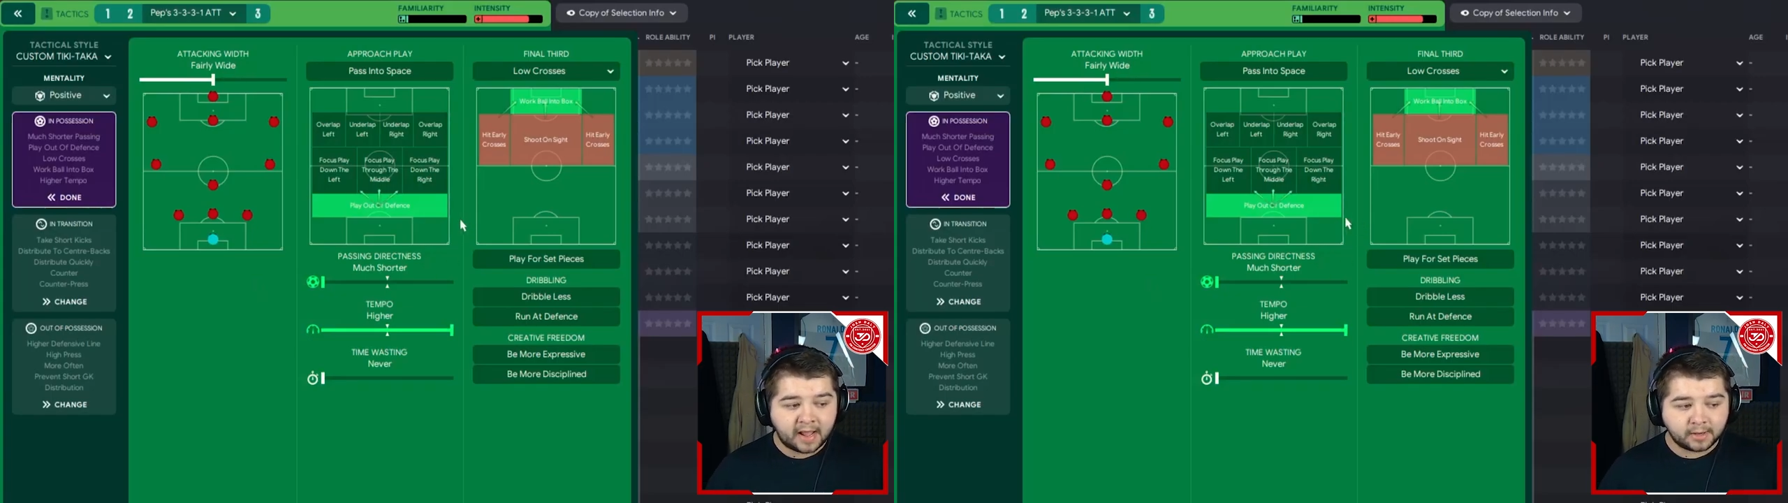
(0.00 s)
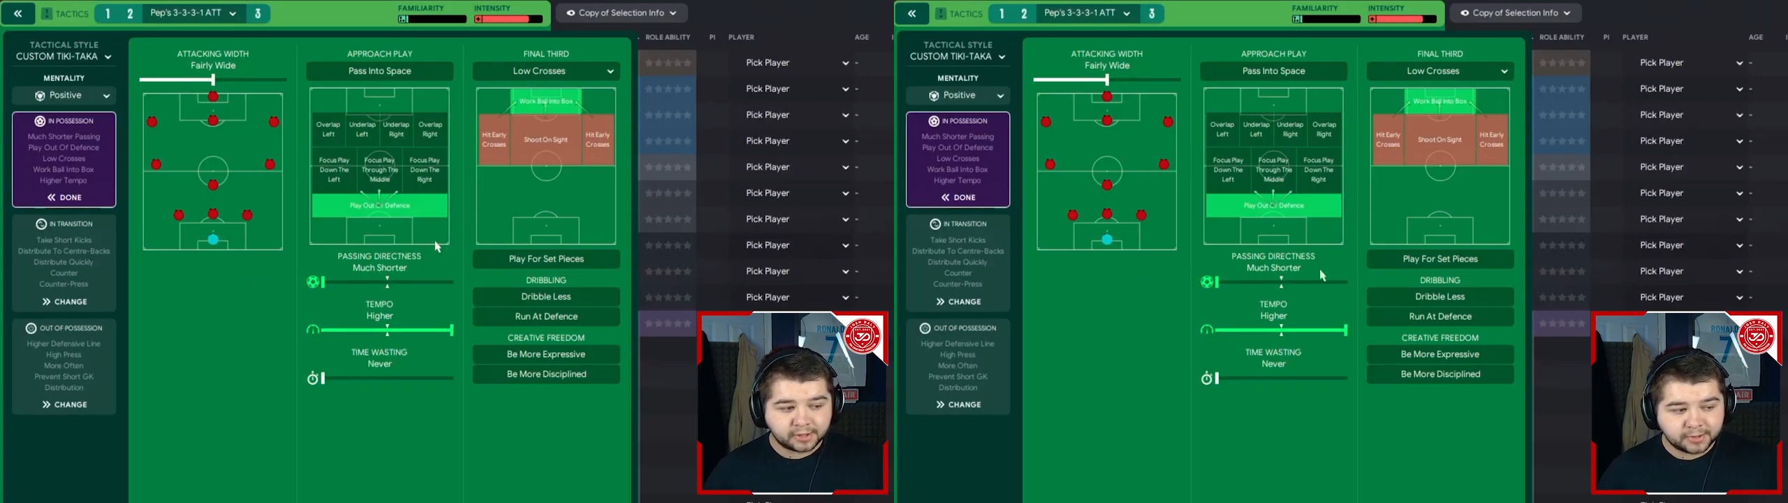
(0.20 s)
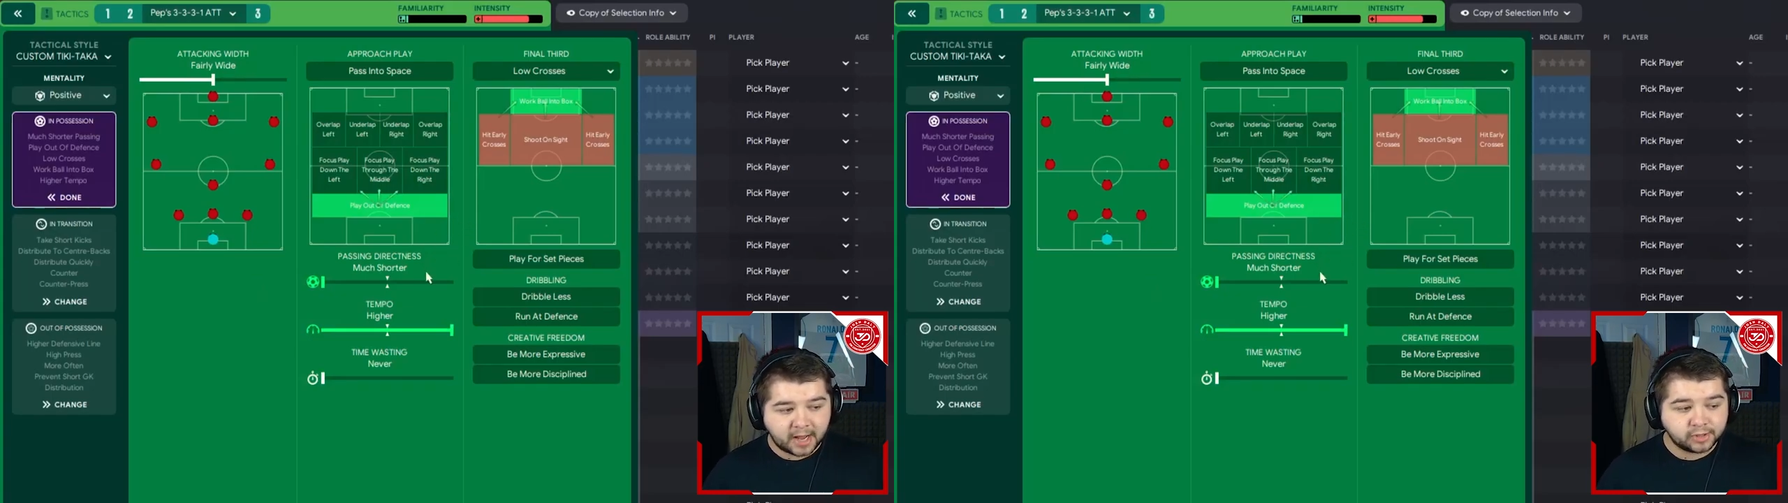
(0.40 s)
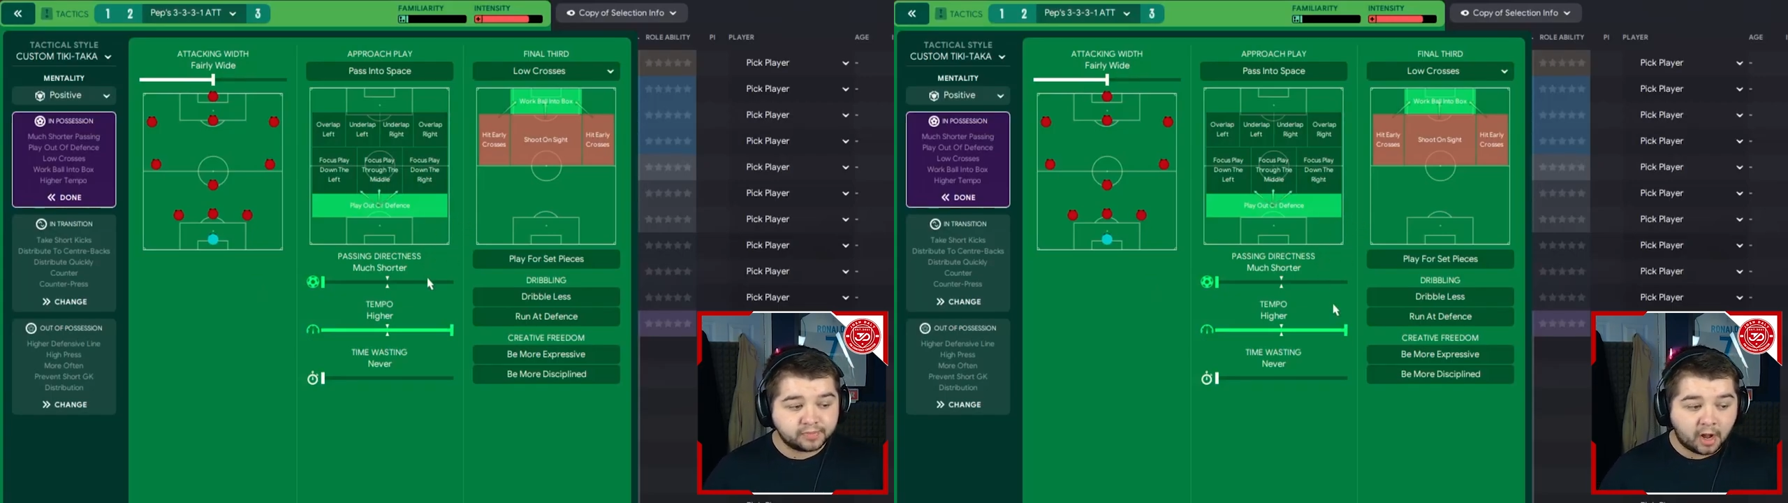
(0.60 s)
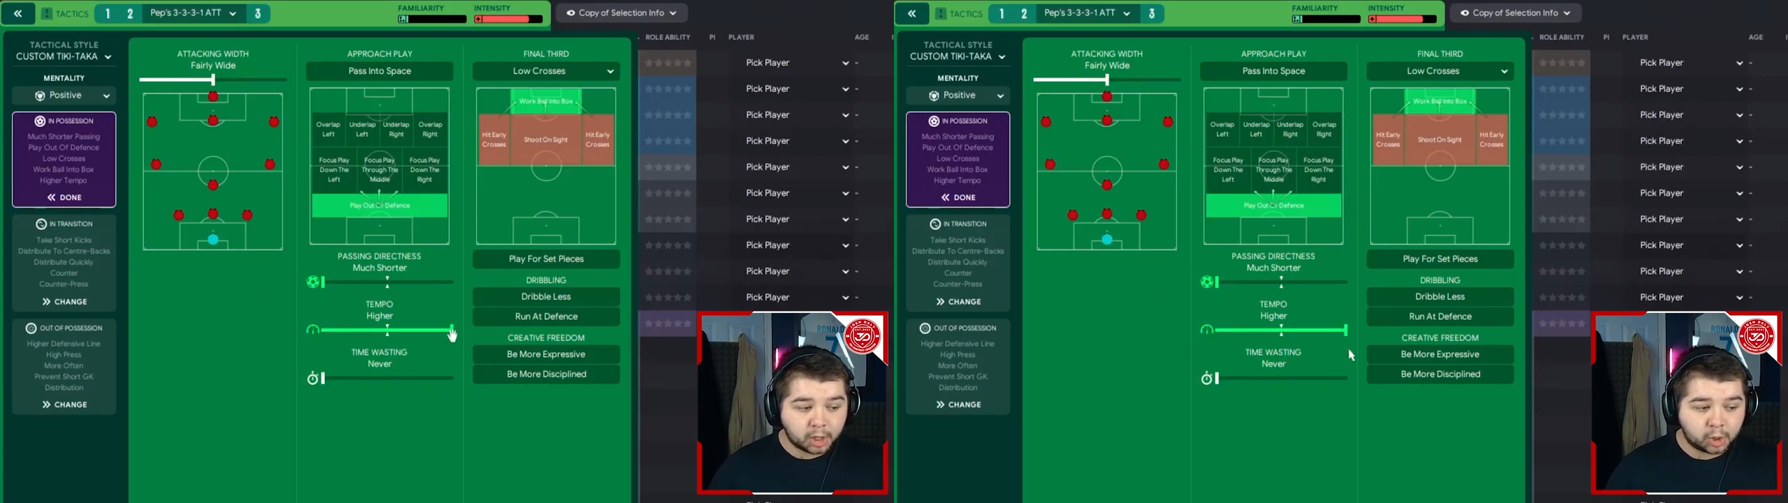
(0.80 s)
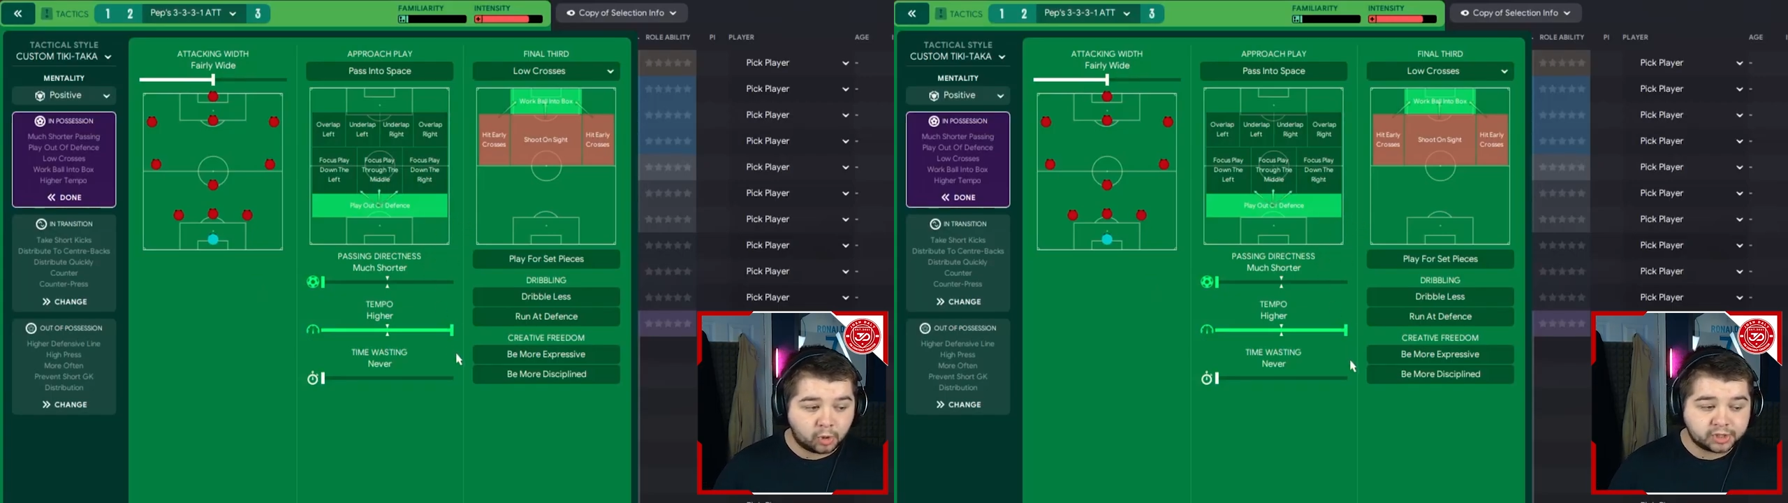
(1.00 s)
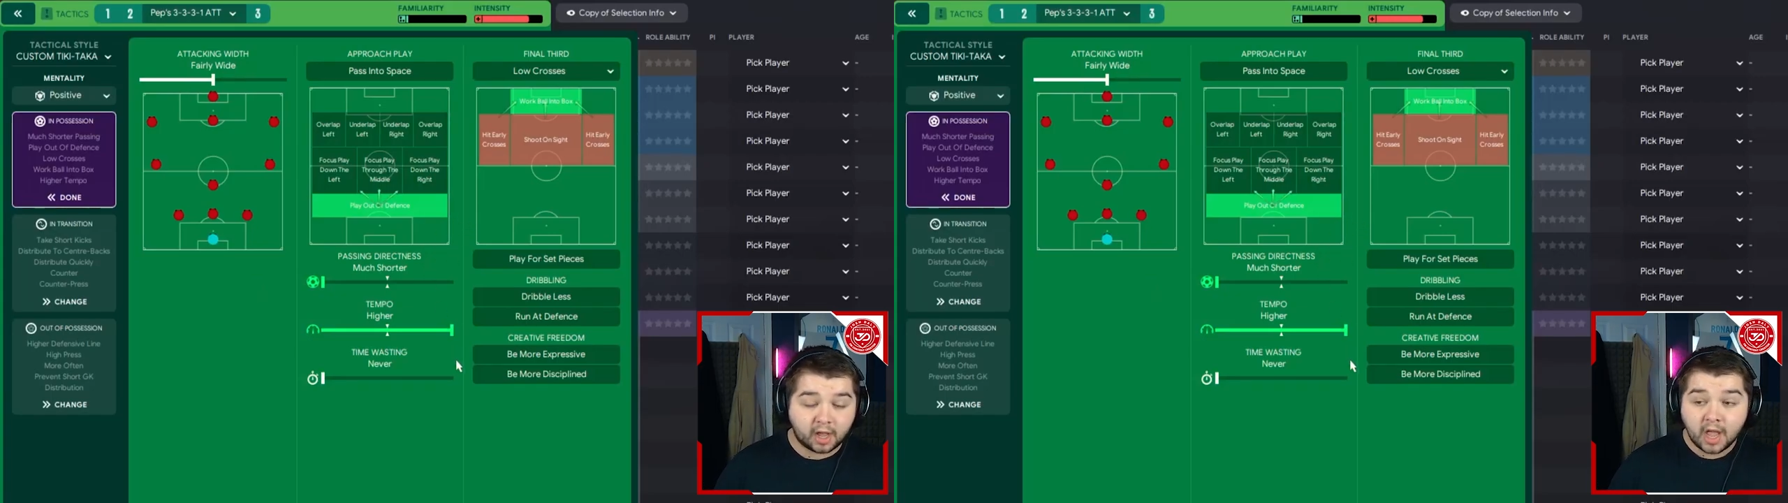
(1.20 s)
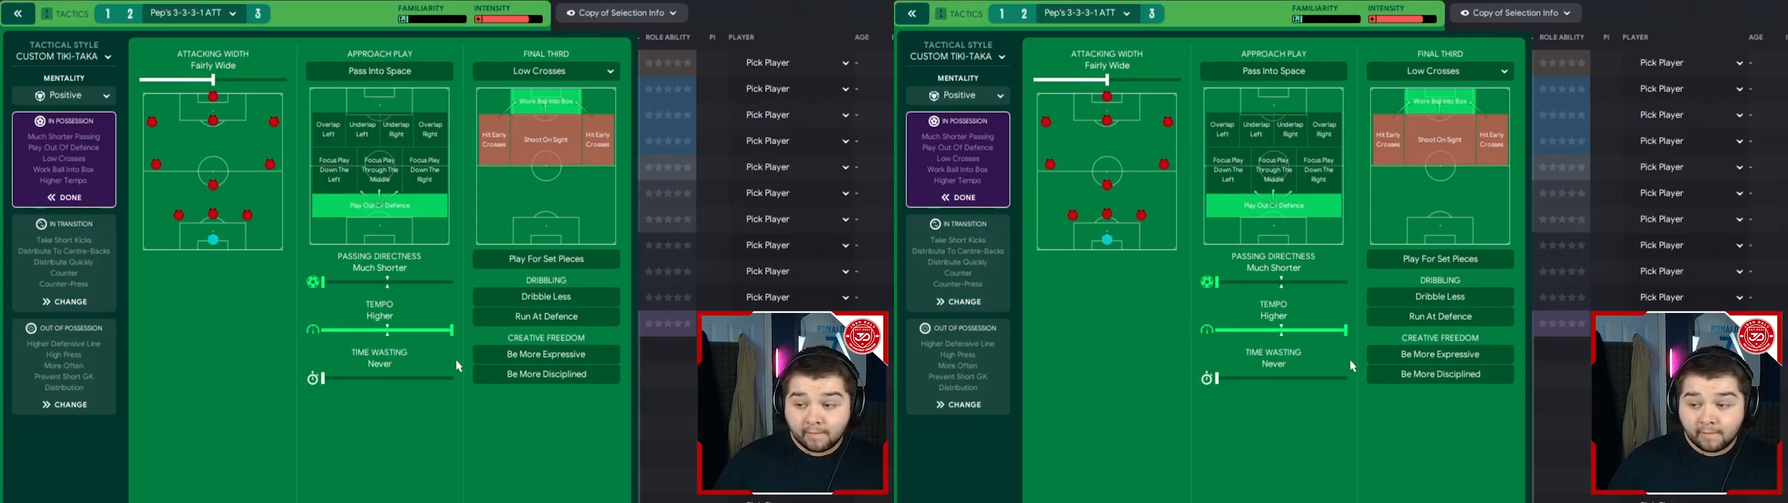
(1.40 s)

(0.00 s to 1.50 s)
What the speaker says: of defence, much shorter.